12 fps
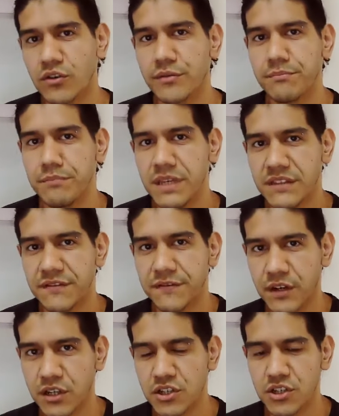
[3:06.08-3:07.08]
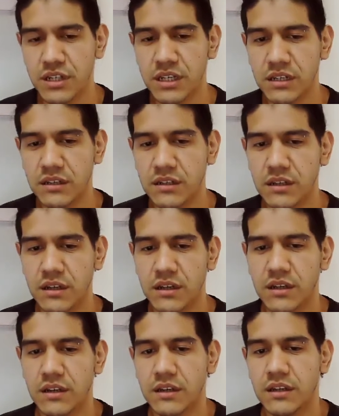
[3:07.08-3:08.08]
or mid functioning,
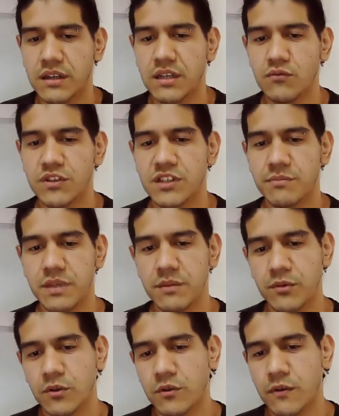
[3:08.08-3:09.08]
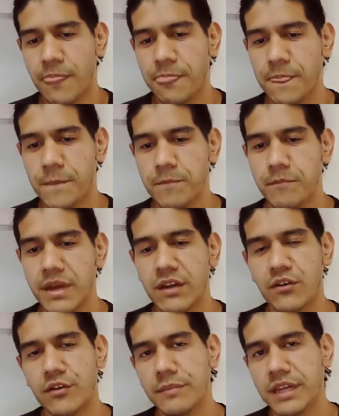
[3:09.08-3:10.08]
in which people
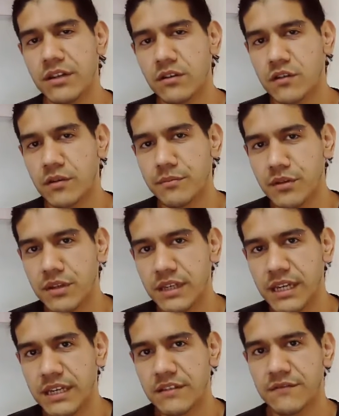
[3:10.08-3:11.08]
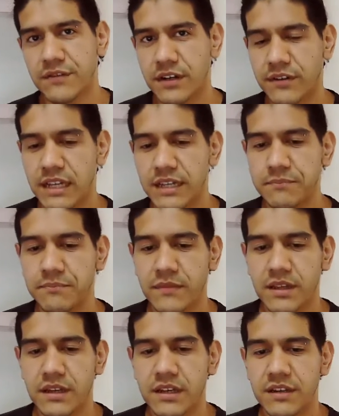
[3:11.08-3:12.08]
may or may not communicate verbally.
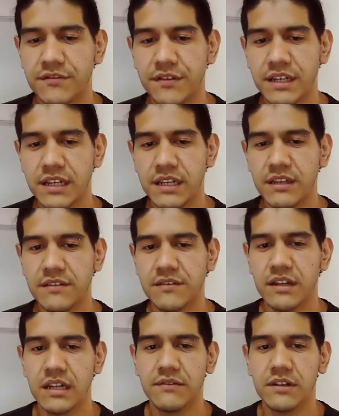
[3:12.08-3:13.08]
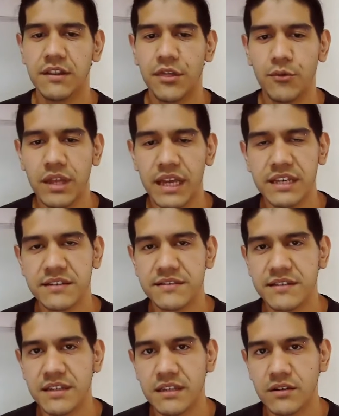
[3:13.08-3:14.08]
And finally, the level 3
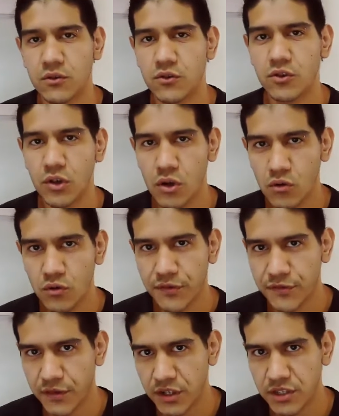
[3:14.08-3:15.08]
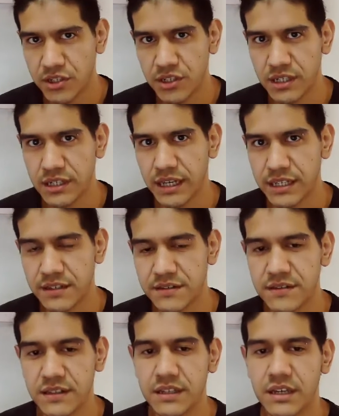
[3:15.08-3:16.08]
ASD or low functioning
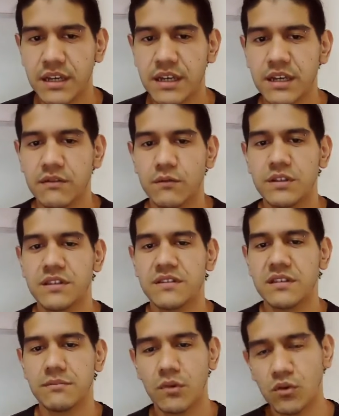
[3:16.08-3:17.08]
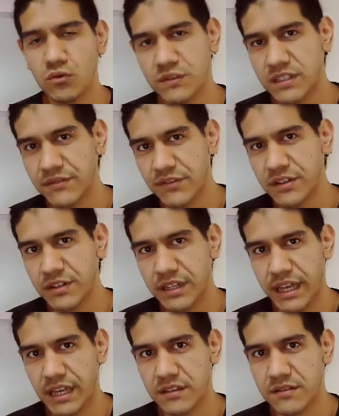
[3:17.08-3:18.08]
ASD, which is the most severe
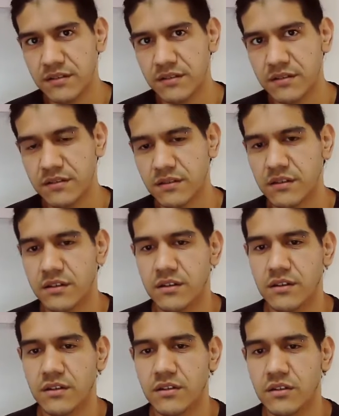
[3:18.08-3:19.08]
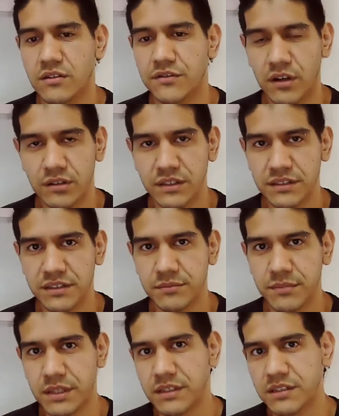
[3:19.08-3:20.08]
case of
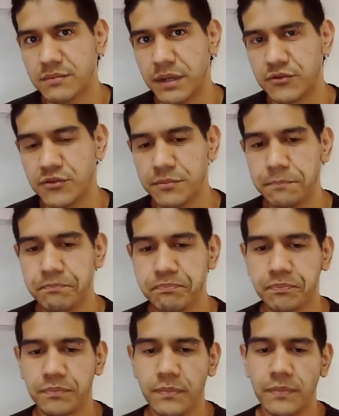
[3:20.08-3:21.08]
autism in the spectrum.